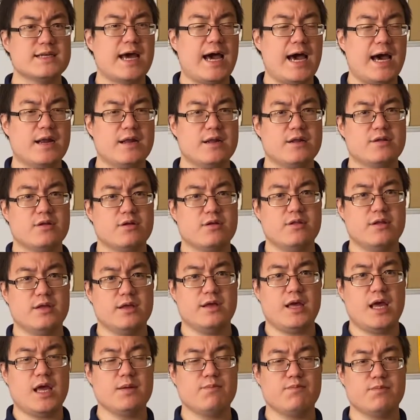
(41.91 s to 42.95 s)
added to
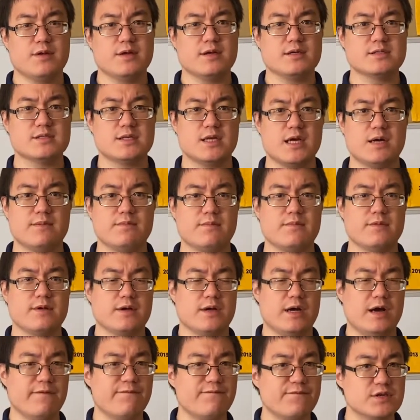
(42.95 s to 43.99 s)
the AP exam
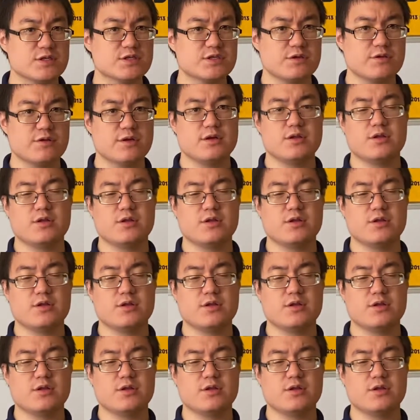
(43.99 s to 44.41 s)
officially,